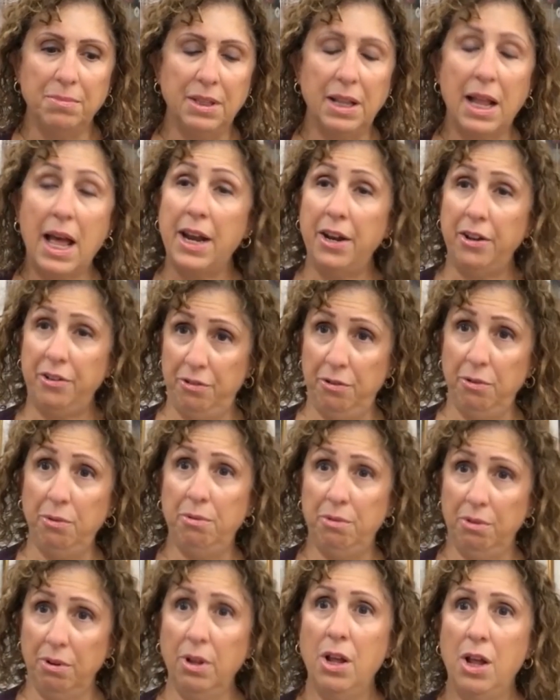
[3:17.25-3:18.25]

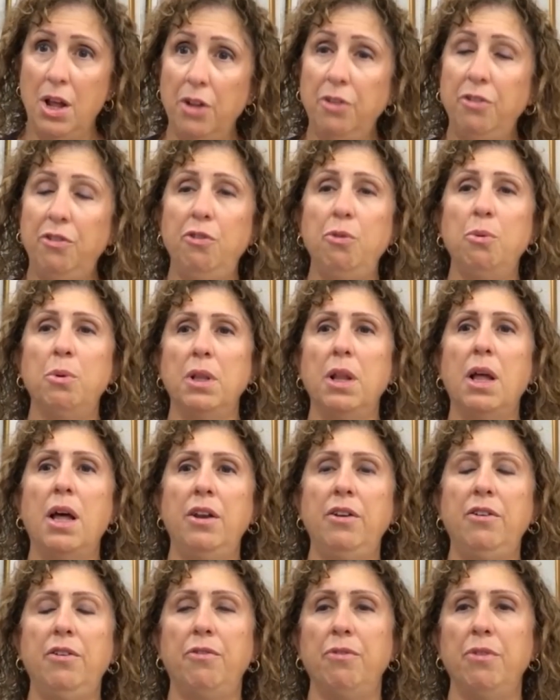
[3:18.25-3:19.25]
latitude to do a
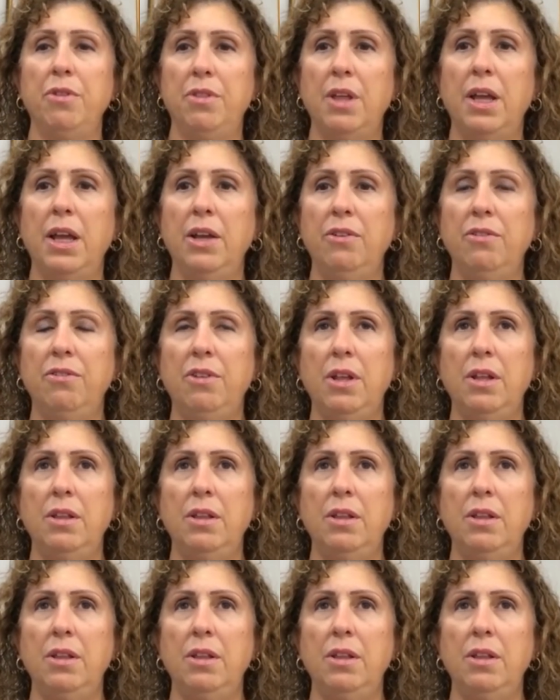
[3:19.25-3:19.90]
lot of different things.